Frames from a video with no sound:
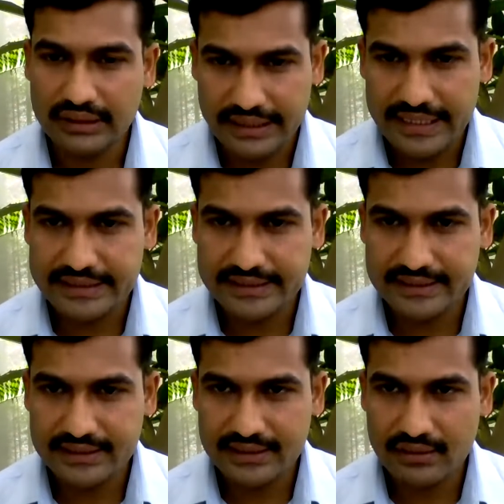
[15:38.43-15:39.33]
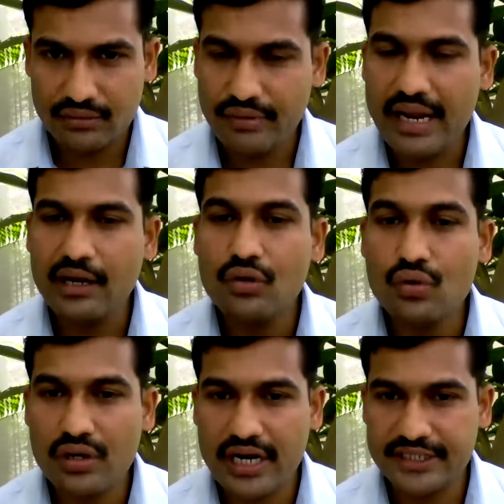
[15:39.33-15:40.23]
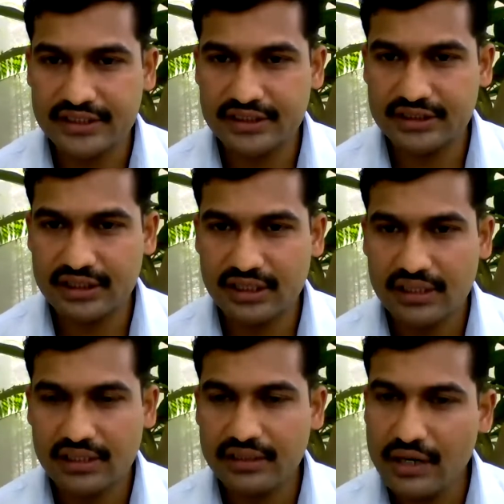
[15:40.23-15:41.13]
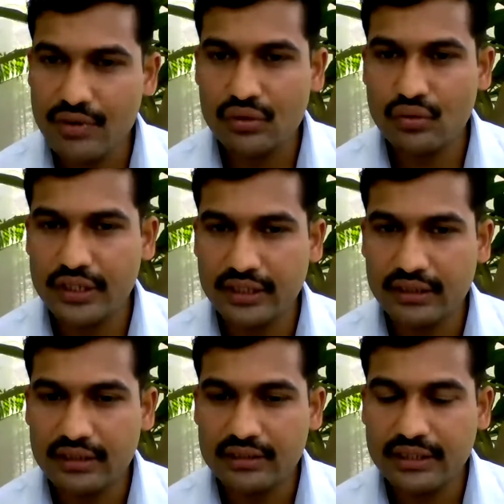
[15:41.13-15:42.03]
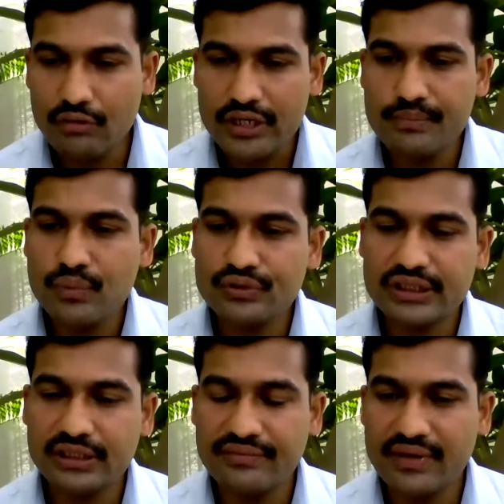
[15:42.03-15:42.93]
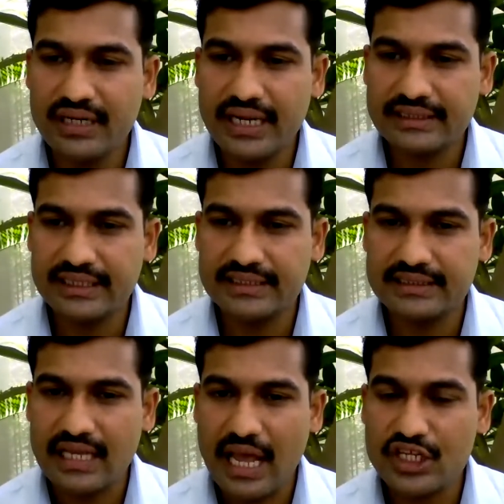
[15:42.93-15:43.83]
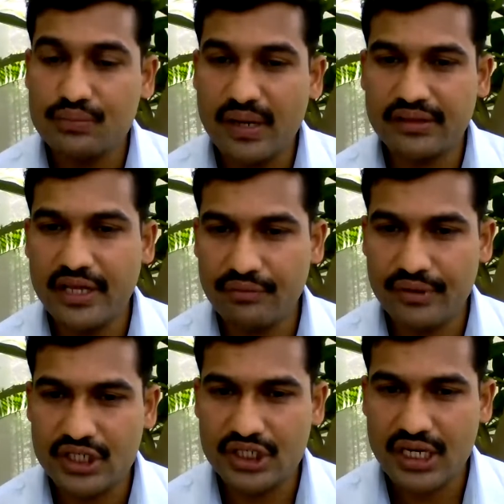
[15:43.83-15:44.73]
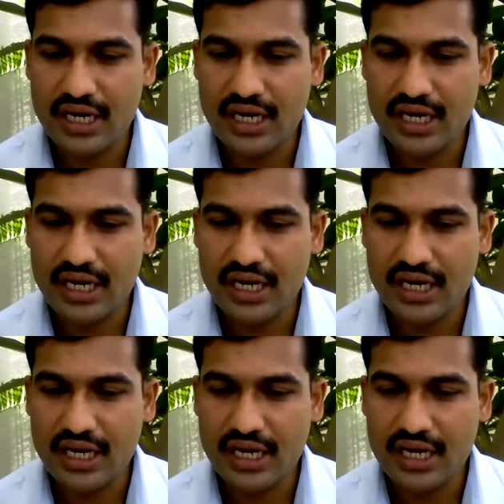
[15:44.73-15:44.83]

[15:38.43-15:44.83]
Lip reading: Yes, we had no rights. They were ruling. They were imposing different taxes as per their wish,